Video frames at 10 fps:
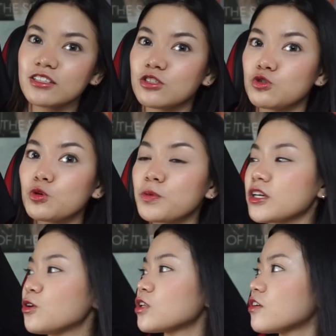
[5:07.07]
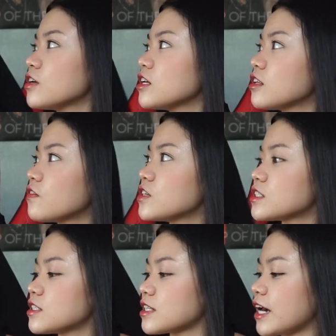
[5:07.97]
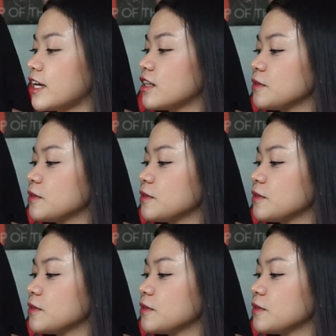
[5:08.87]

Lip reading: it's super cute. I really love this design.